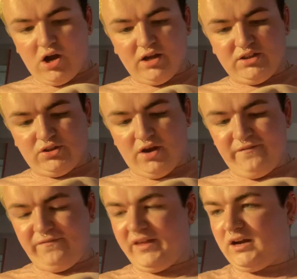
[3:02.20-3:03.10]
I
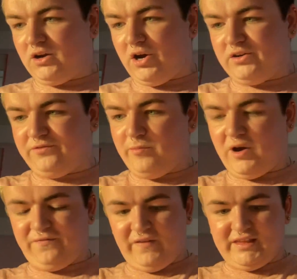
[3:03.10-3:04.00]
don't think I got enough on
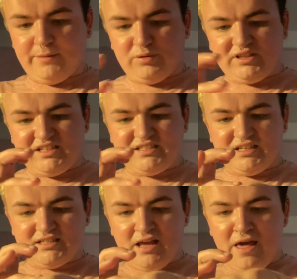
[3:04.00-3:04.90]
my finger, but this
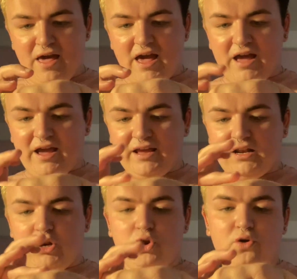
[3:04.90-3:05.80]
is a
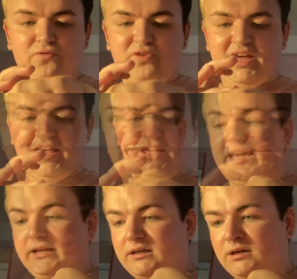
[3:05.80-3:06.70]
lovely
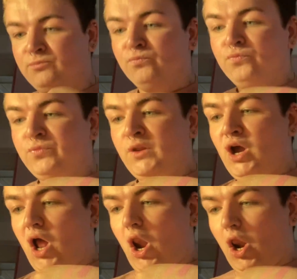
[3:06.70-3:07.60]
pink,
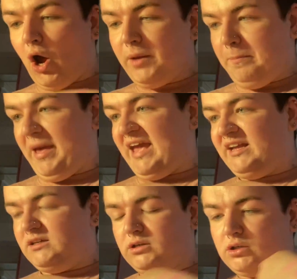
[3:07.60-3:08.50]
light
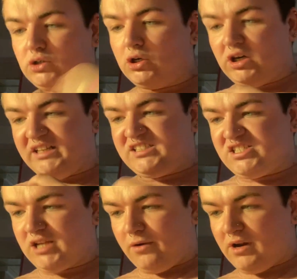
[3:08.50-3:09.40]
pink. Oh, it's
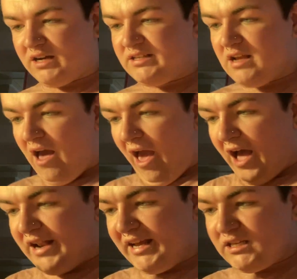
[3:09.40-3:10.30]
so nice.
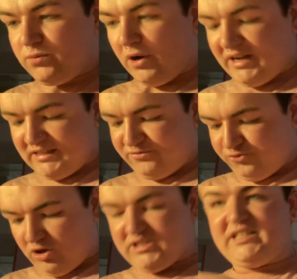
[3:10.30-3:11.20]
And this one is
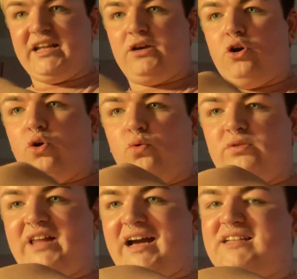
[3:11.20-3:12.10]
Frosting
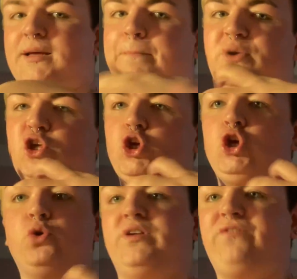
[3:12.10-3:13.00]
Cult. That is a
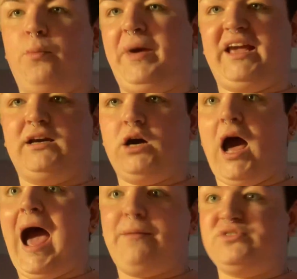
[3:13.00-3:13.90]
beautiful pink.
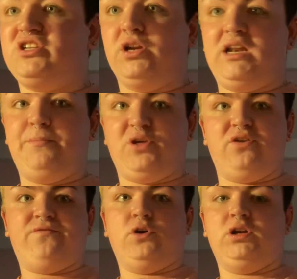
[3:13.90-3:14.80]
Absolutely
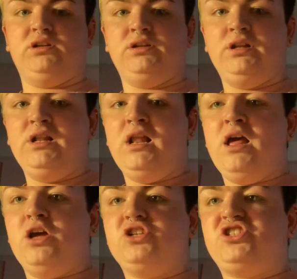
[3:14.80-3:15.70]
beautiful.
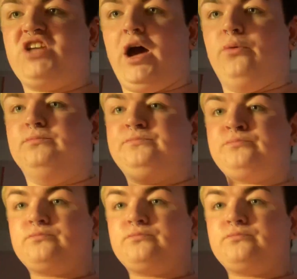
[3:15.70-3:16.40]
So,